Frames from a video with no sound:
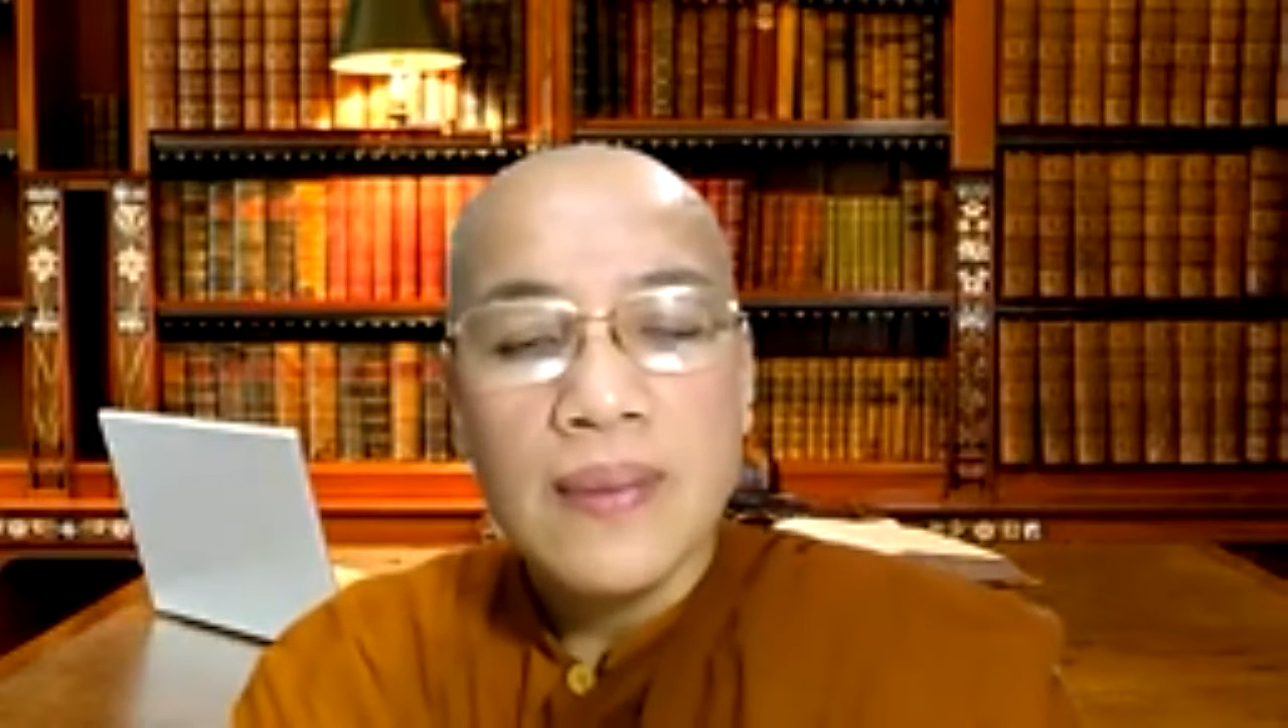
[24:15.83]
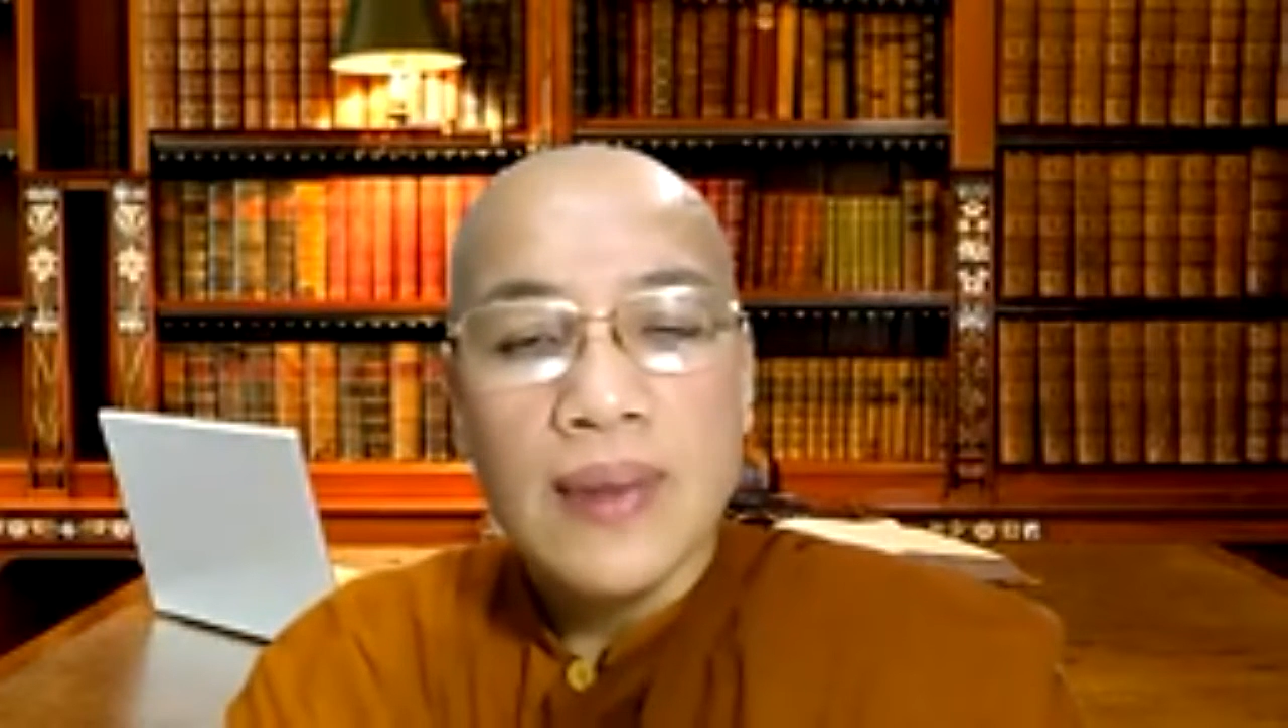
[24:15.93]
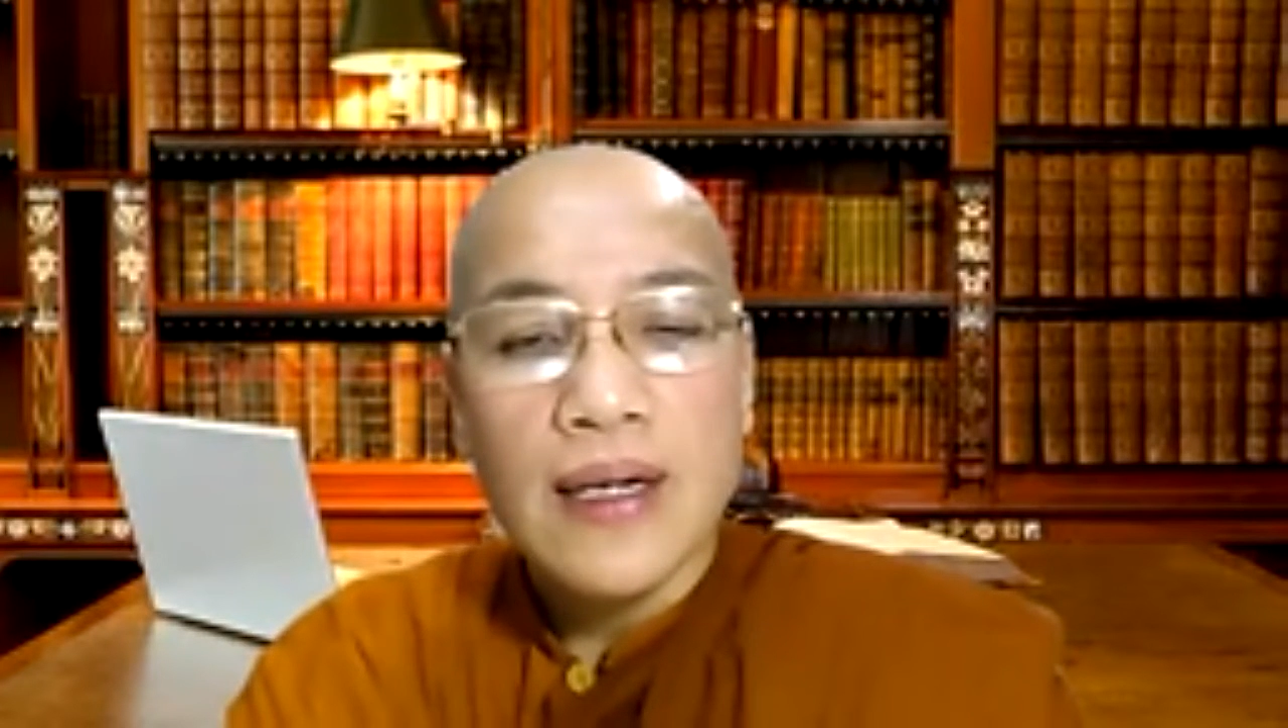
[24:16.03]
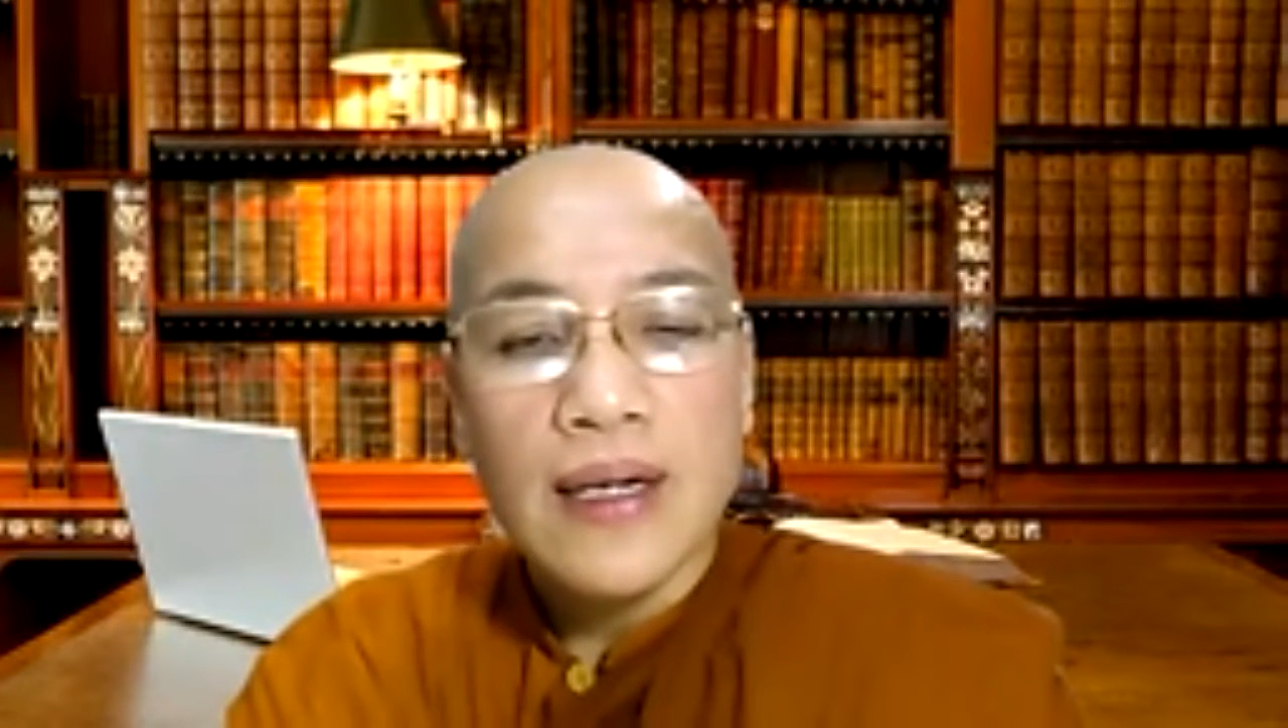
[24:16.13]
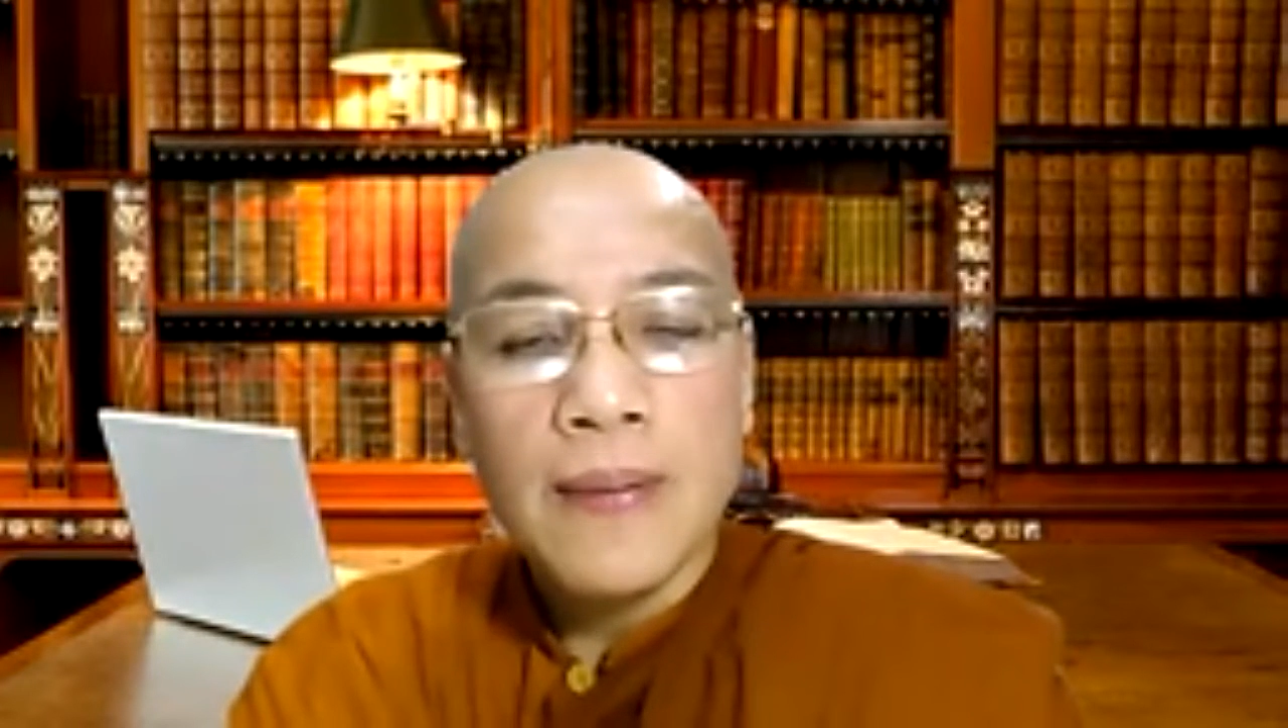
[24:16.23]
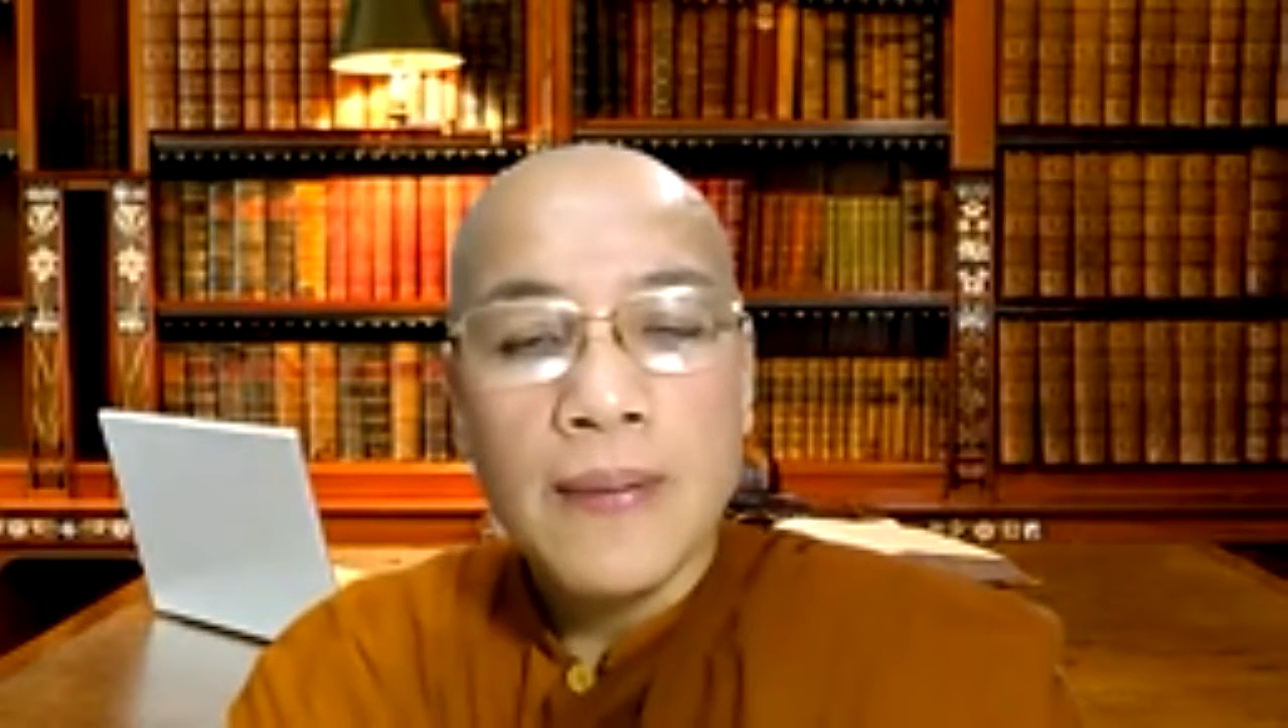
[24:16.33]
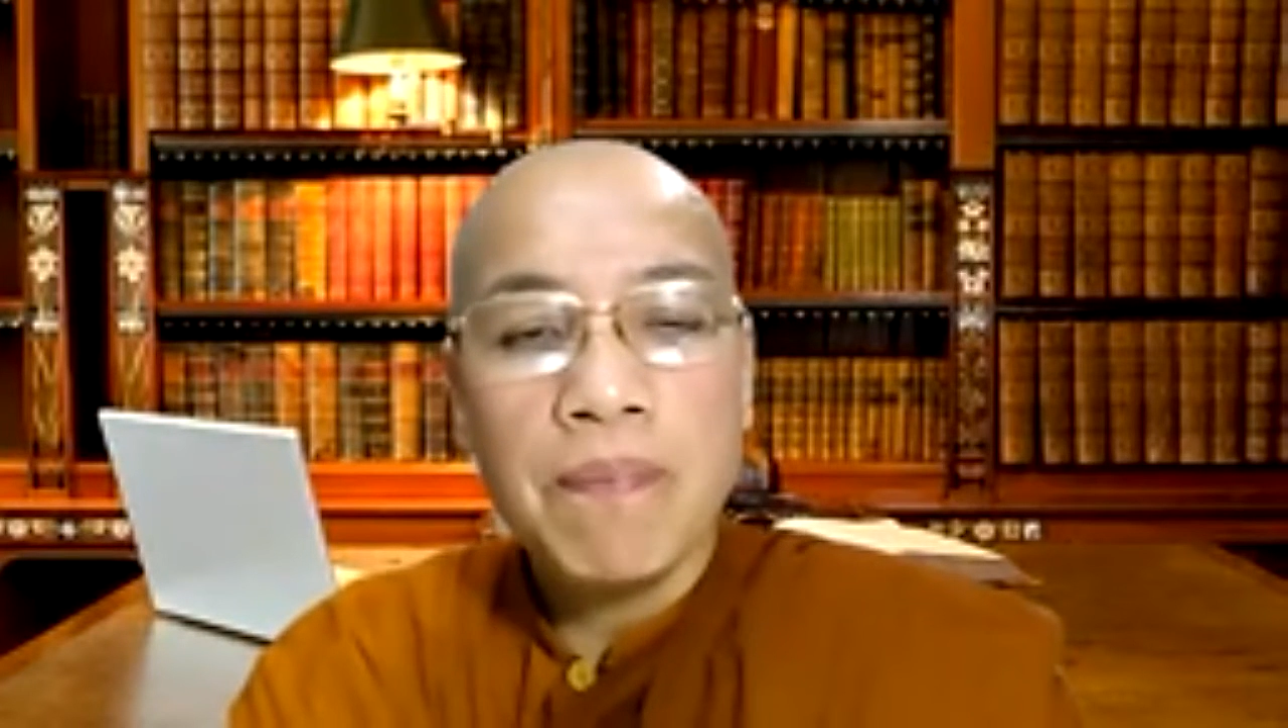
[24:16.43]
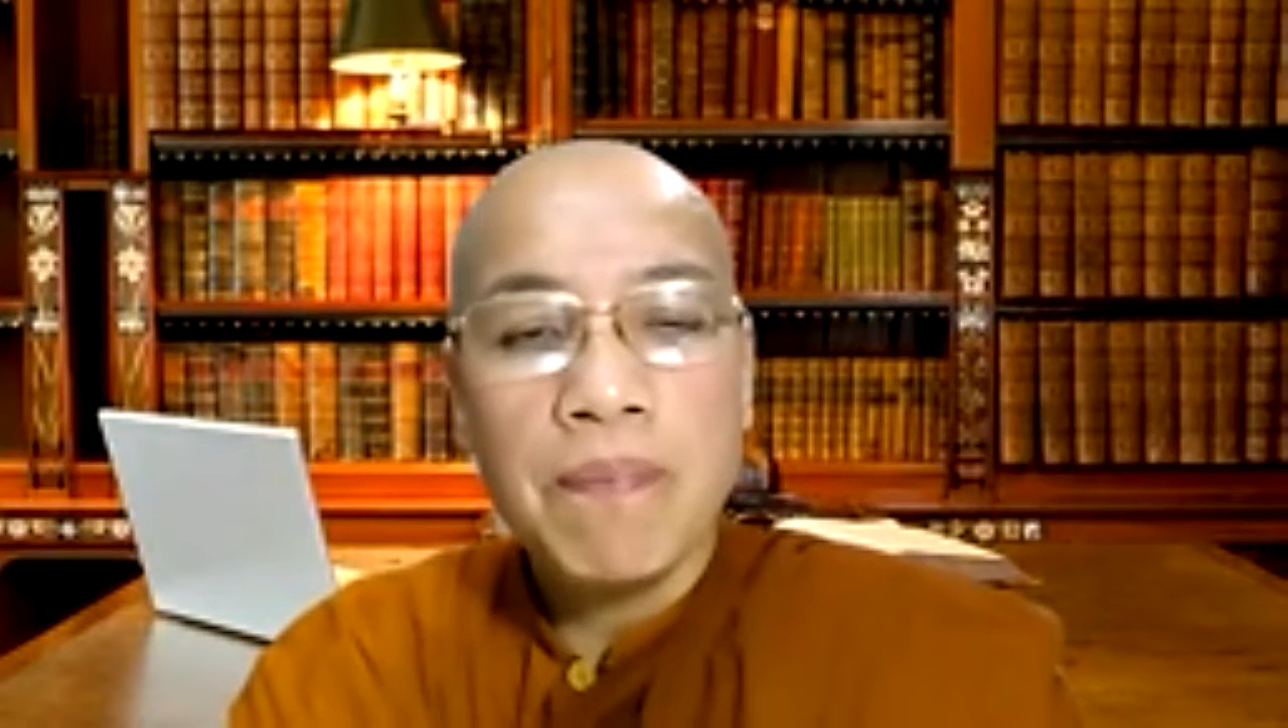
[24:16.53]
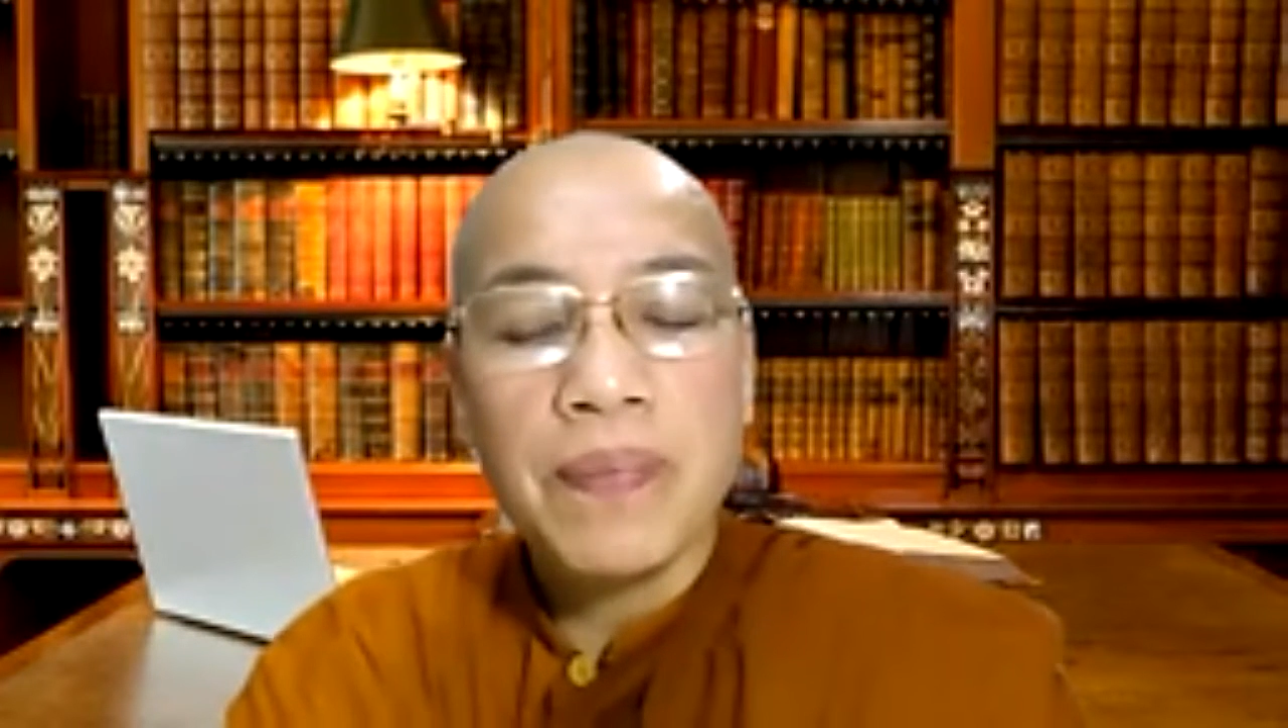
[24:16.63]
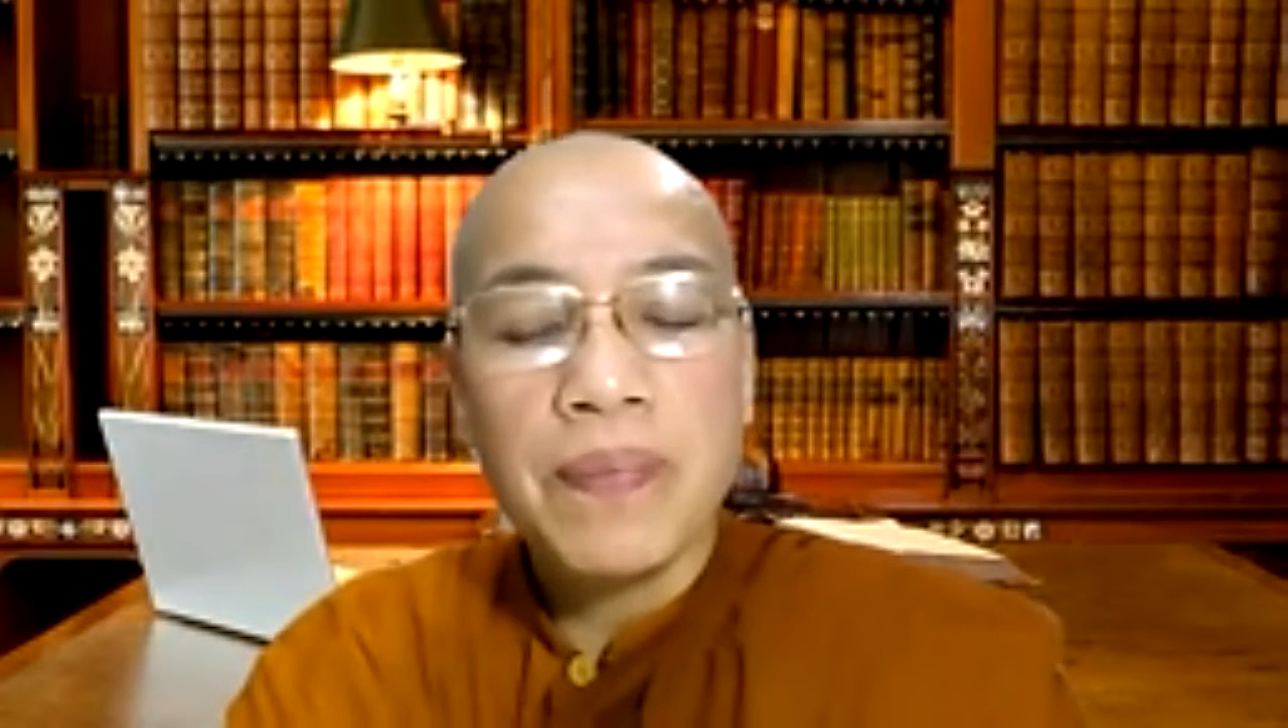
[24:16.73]

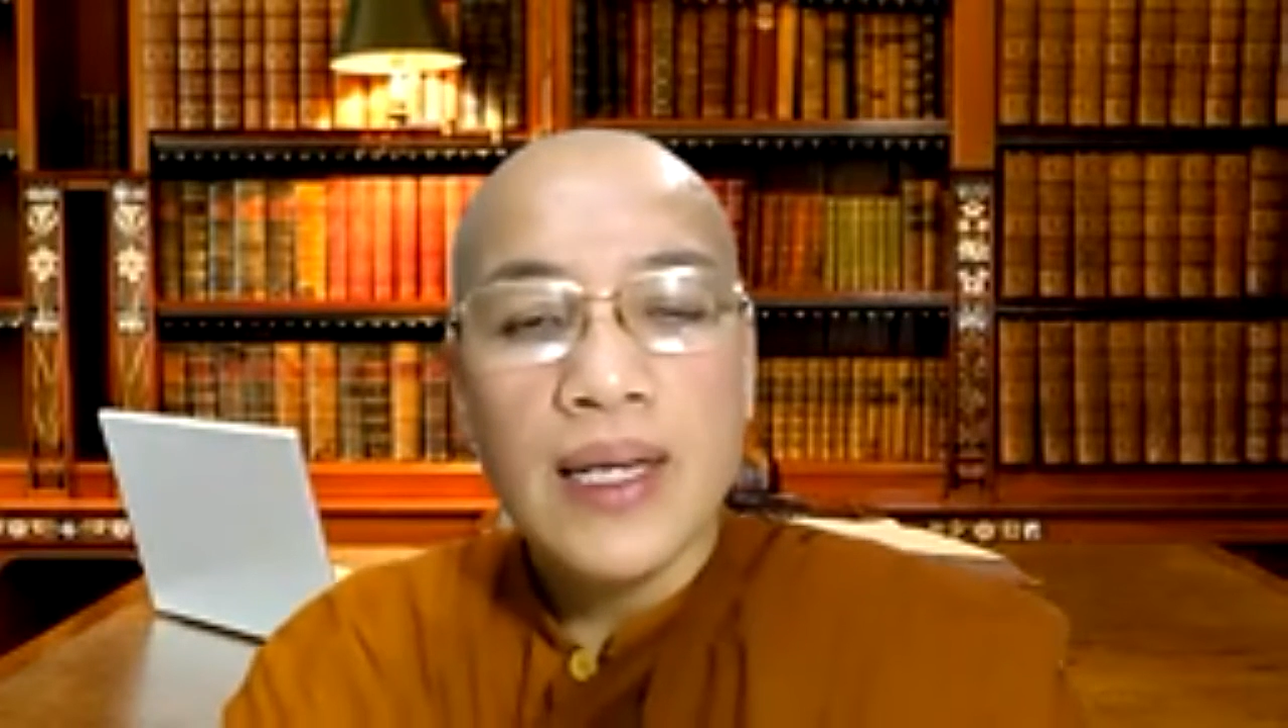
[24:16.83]
Um,